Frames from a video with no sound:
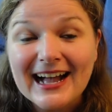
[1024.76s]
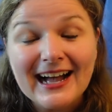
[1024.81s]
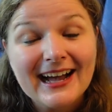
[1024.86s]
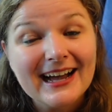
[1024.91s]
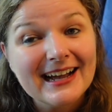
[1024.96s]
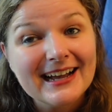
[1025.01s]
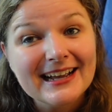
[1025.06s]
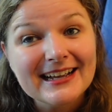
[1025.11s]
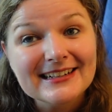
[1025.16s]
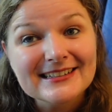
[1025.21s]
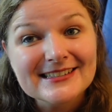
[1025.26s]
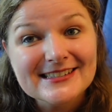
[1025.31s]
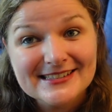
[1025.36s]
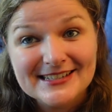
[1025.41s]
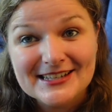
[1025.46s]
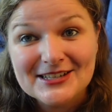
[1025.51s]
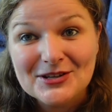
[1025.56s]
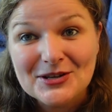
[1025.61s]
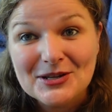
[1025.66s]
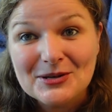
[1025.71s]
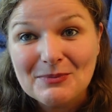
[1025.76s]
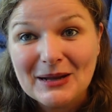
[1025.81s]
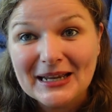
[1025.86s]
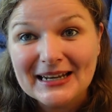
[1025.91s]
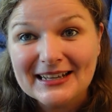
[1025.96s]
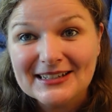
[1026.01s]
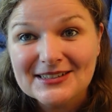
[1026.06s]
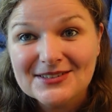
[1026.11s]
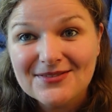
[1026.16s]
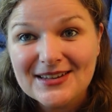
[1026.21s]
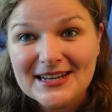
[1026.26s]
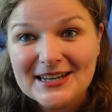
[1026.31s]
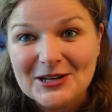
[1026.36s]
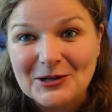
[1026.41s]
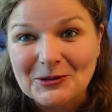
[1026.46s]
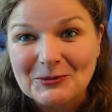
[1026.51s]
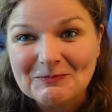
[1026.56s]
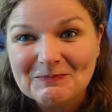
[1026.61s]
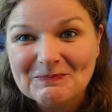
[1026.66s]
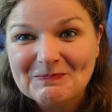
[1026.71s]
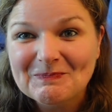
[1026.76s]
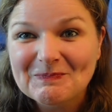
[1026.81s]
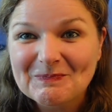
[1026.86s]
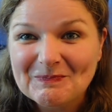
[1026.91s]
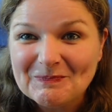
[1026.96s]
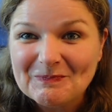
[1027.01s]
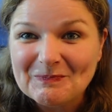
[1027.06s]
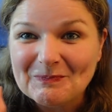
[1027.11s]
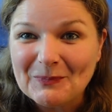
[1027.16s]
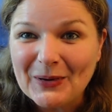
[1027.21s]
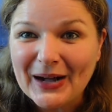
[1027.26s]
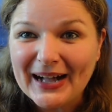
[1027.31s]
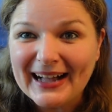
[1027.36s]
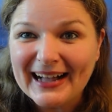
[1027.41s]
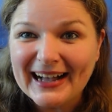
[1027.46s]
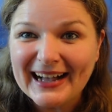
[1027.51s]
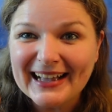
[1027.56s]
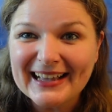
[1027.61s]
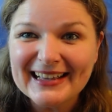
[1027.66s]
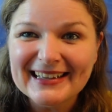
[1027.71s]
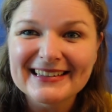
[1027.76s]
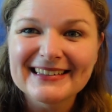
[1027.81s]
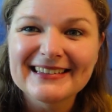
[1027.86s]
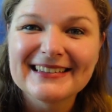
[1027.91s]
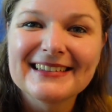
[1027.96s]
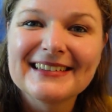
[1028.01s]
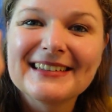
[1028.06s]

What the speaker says: I'll see you in my next video. Bye!